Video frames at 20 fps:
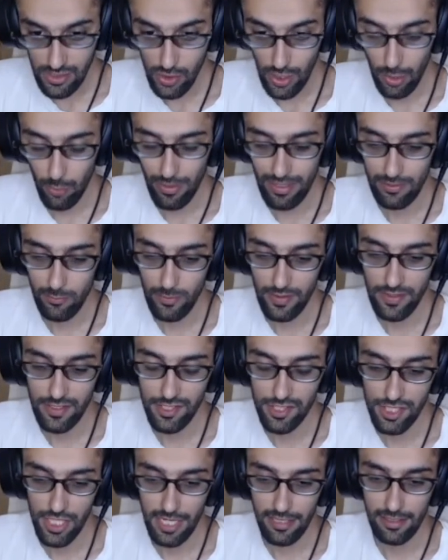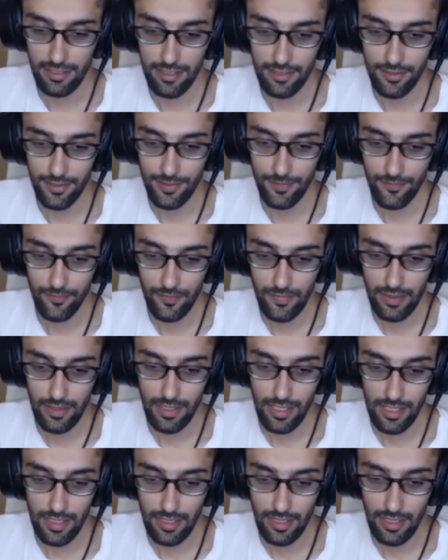I went with a check here,
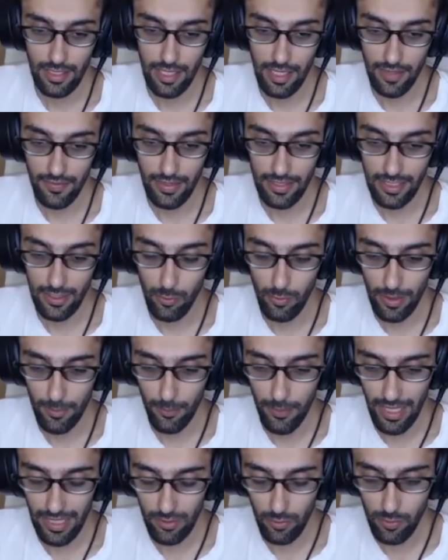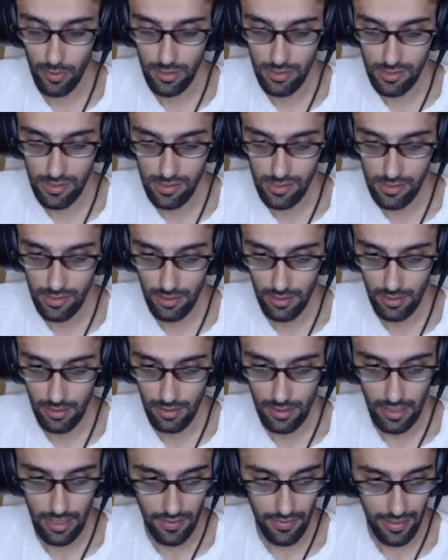and then he went backwards.
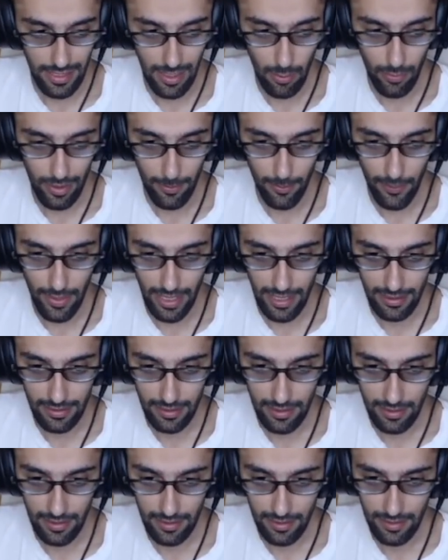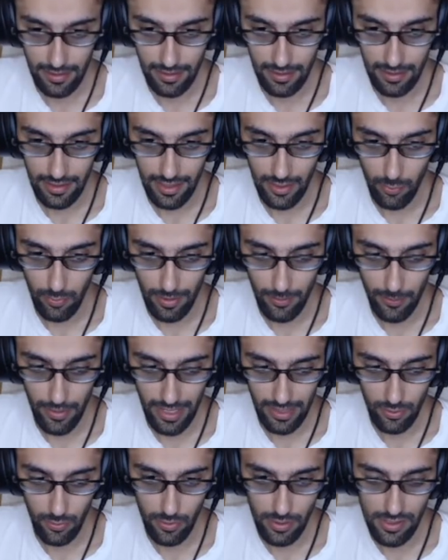Then I went back, he went
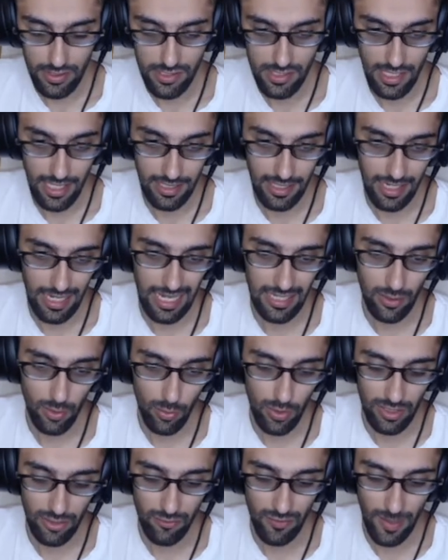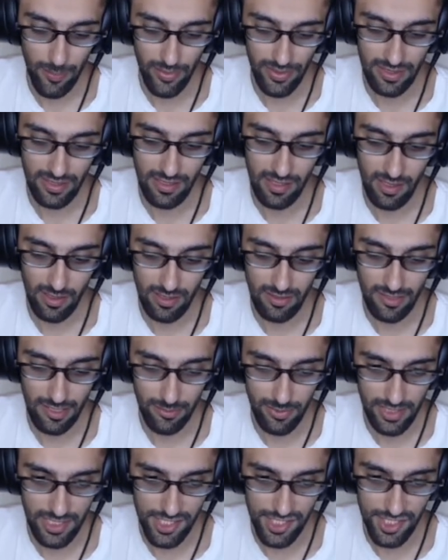backwards, and I don't want a
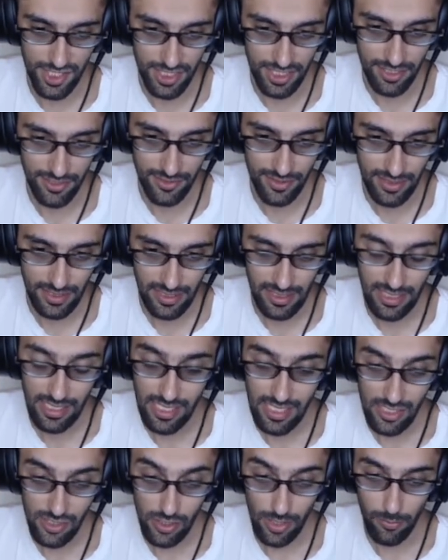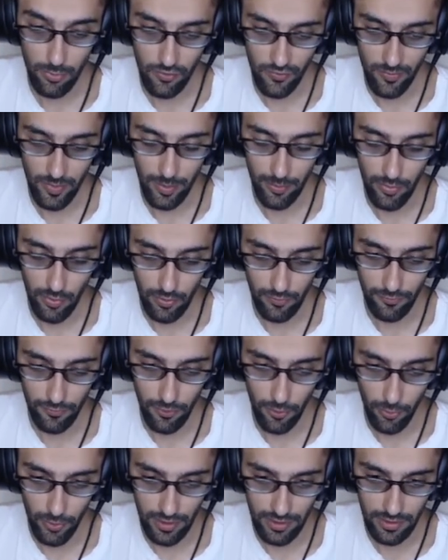repetition here. So I moved my pawn
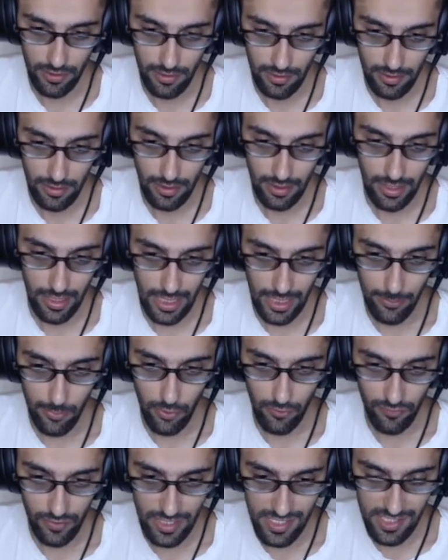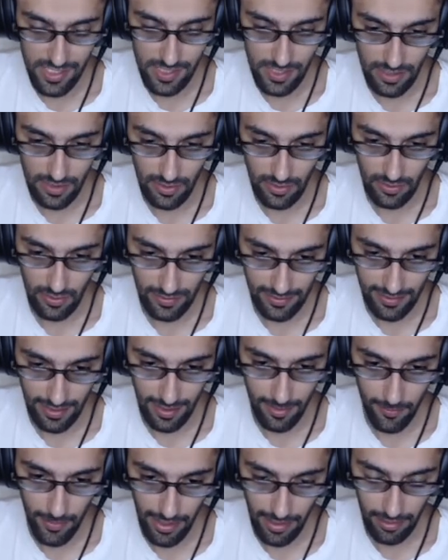forward. He moved his king
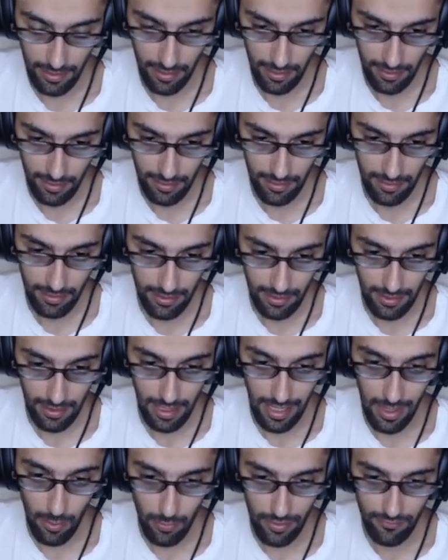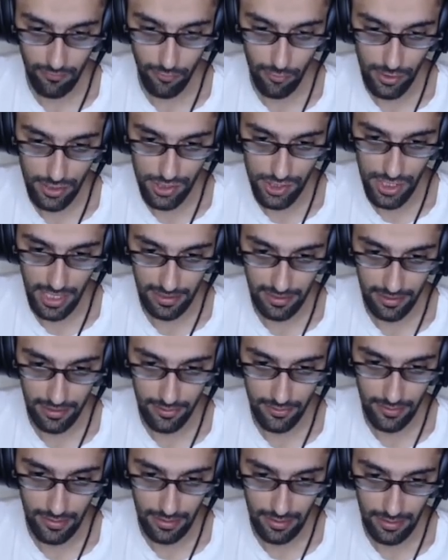back. I went for a check here.